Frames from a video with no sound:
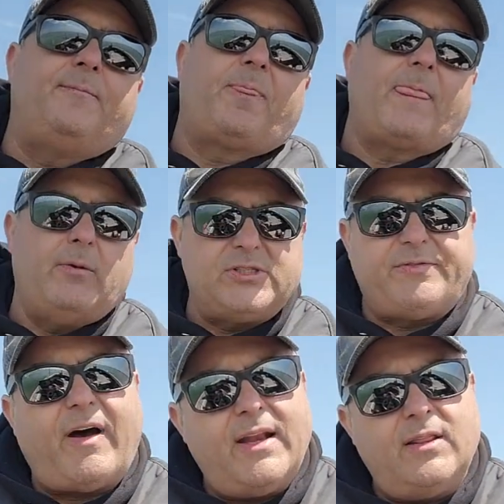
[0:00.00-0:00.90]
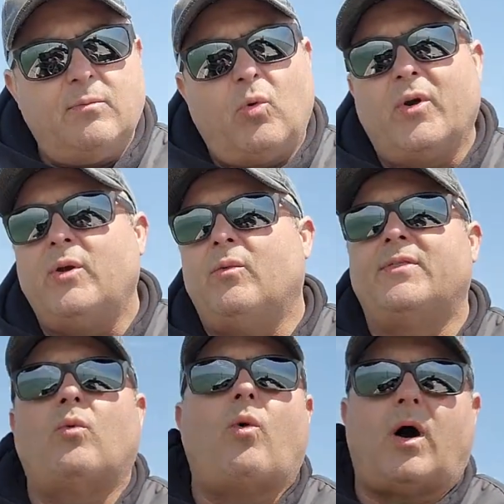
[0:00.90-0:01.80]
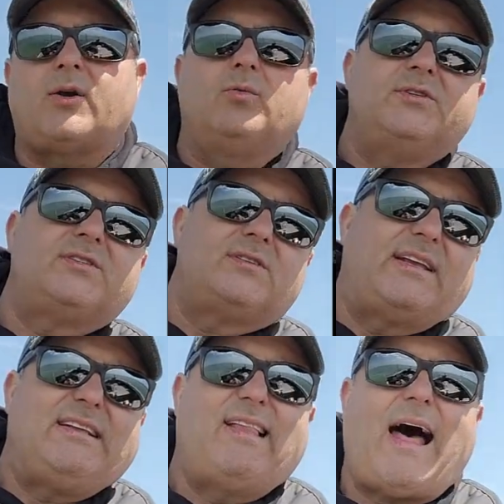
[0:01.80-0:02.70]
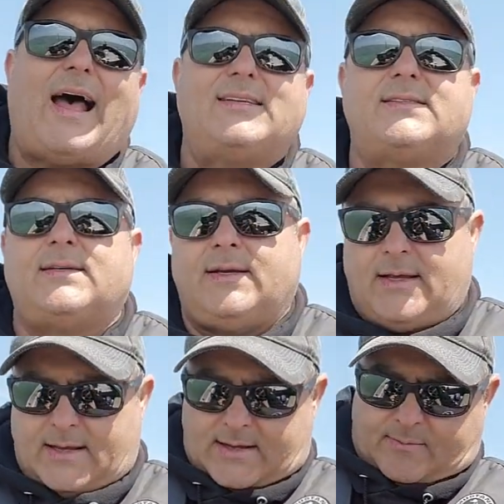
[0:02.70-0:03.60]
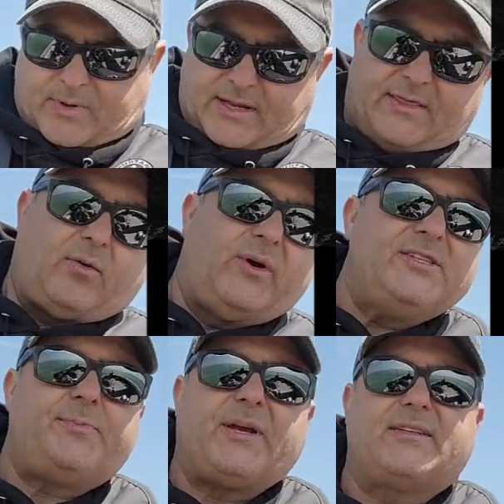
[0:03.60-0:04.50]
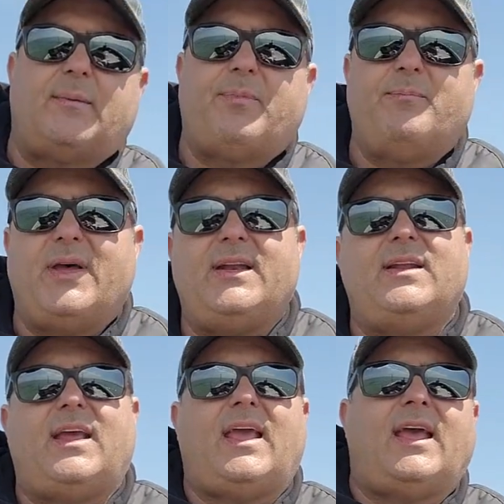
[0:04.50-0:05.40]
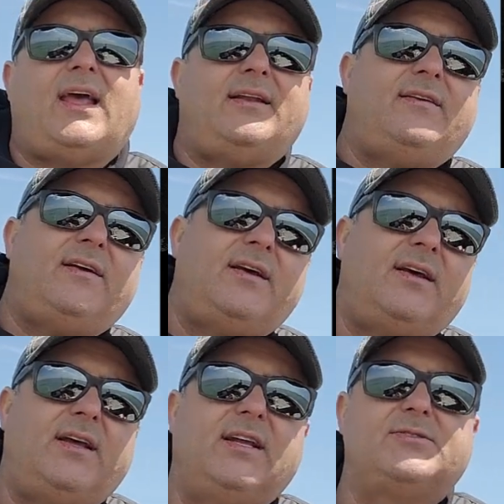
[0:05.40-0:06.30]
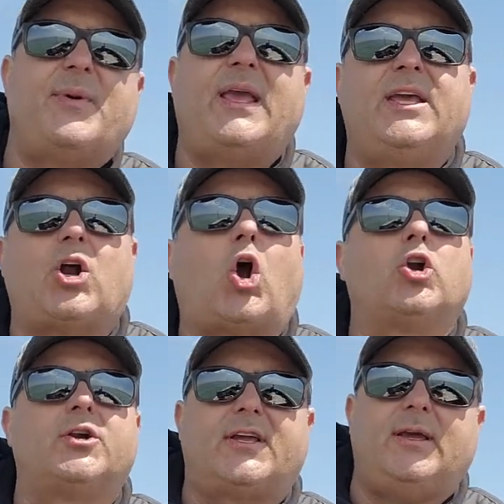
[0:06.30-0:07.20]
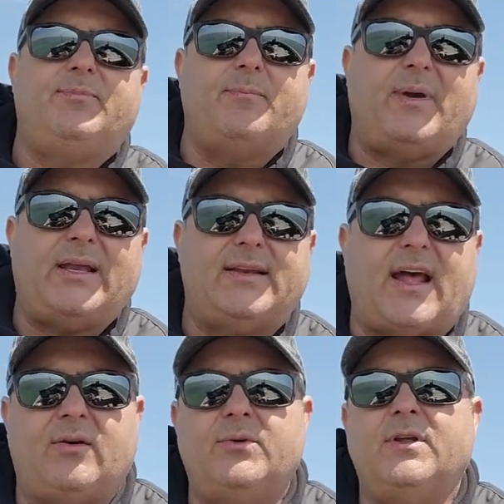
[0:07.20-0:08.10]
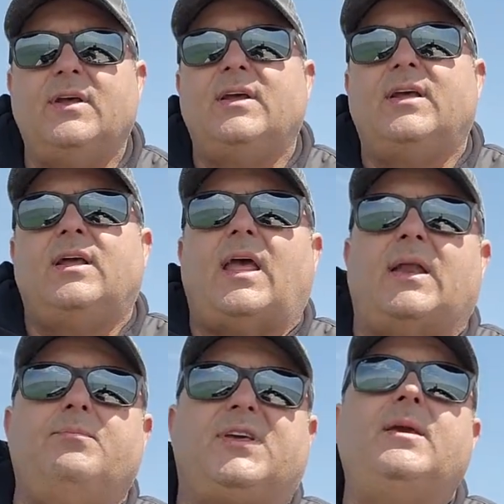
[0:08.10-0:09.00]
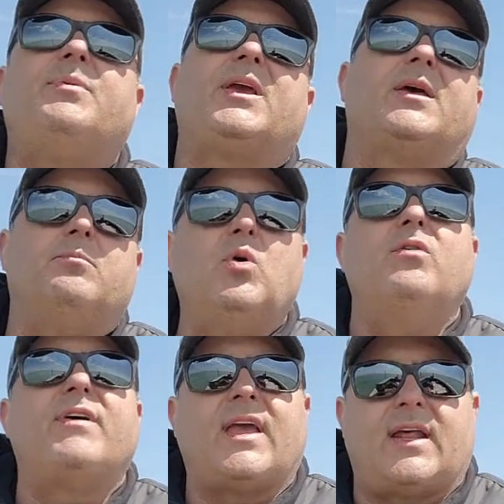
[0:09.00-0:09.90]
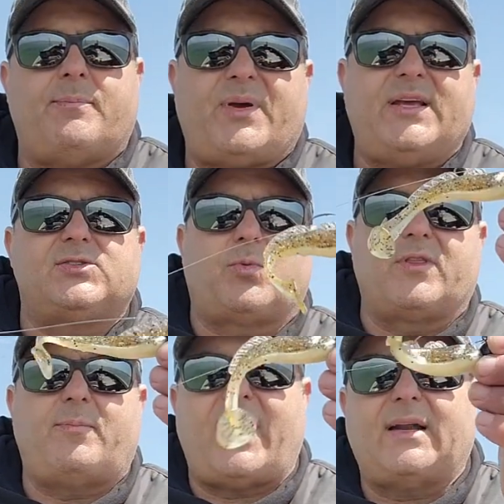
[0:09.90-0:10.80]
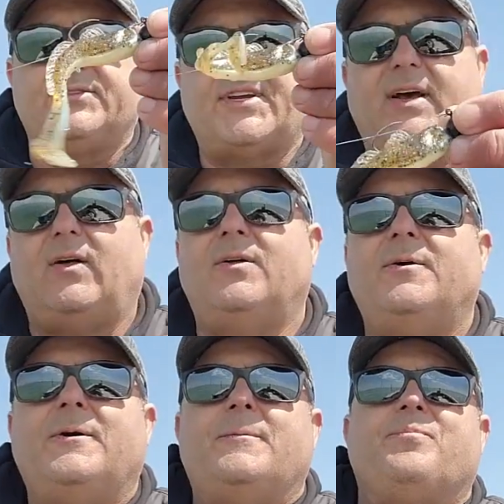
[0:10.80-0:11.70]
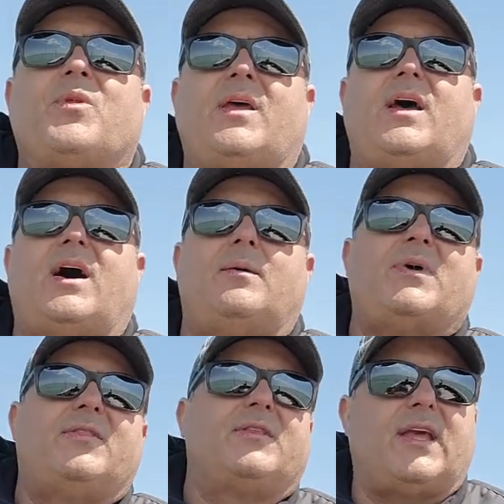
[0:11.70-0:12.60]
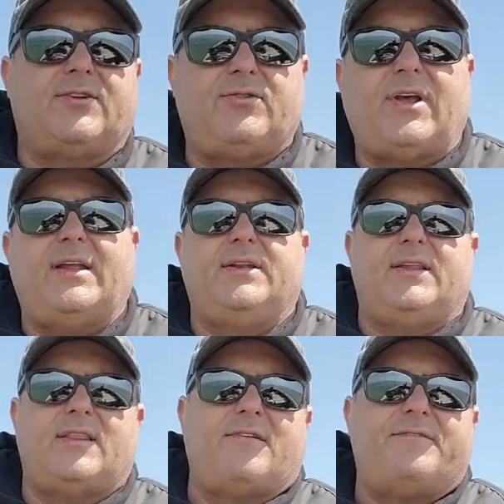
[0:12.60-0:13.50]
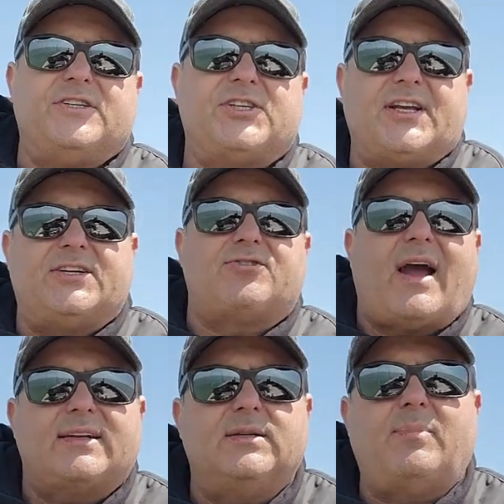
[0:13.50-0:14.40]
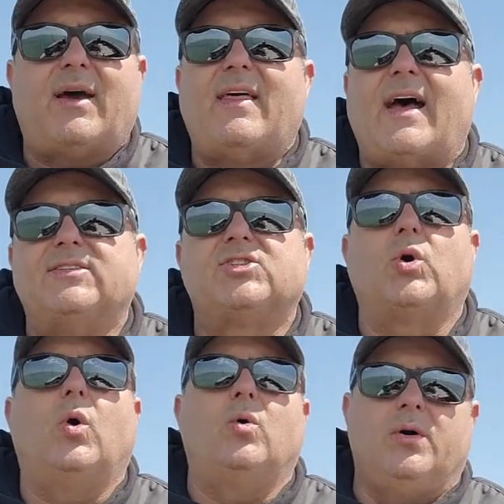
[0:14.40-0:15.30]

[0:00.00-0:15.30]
It was fine in the morning when the water was like glass, but the winds picked up a bit and it's making it harder to keep the bait down and keeping it moving at a pace where the paddle tail and the fish get attracted by that. So